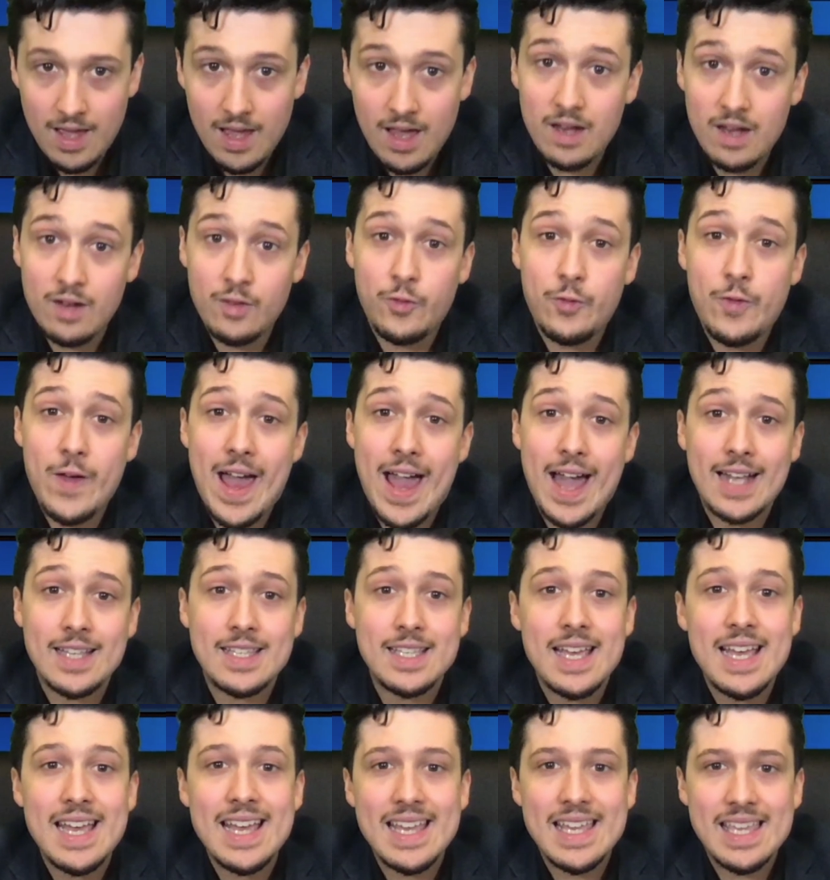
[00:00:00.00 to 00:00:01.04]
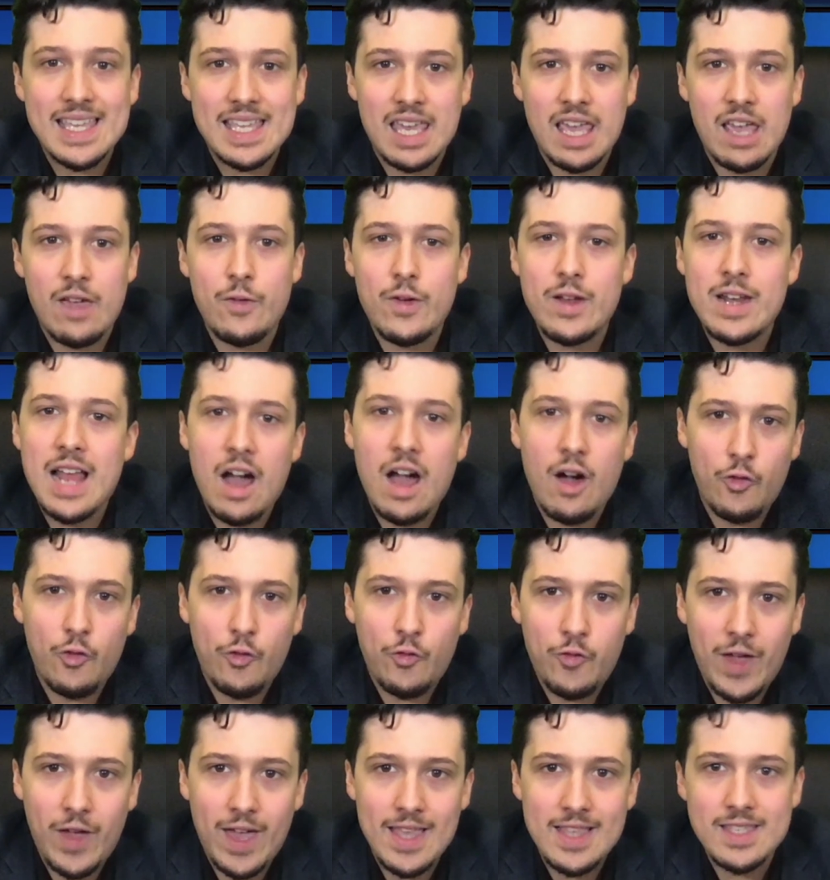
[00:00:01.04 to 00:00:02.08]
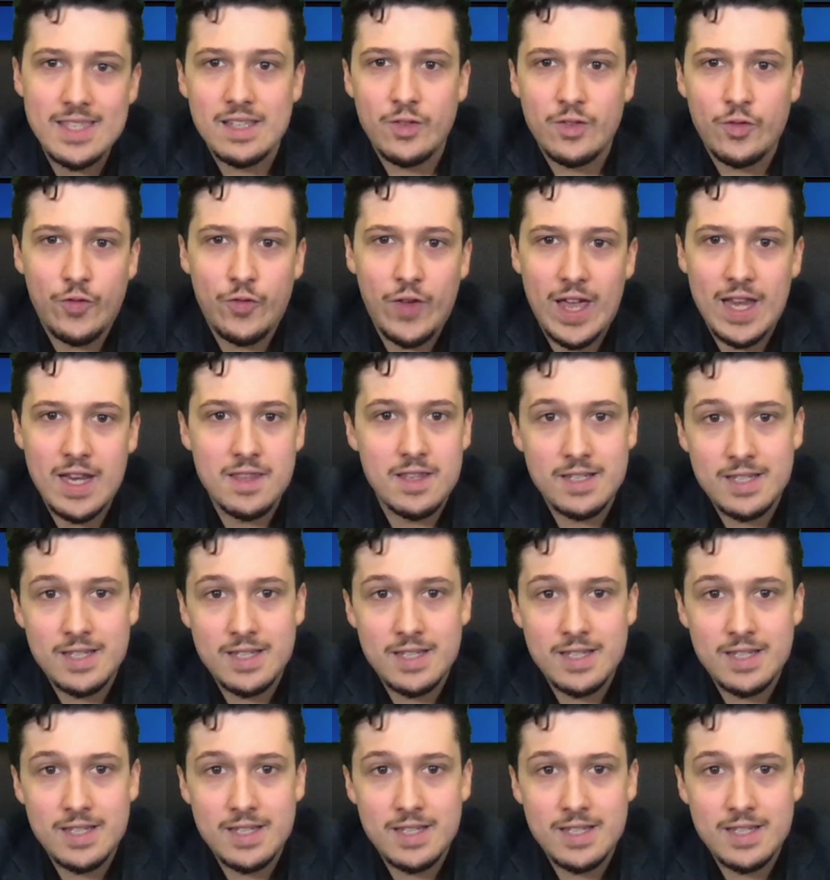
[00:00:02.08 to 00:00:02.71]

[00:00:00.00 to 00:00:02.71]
In fact, given how faint and faded the